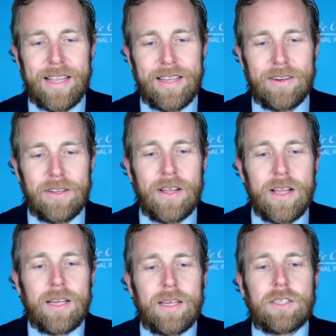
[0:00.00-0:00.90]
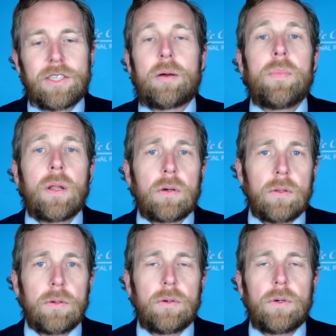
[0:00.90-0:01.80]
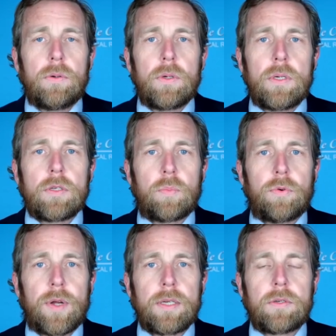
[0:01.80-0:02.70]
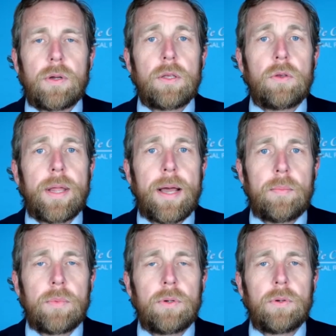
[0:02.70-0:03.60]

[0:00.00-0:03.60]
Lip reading: Idil Shamiloglu, who is a professor at UNM,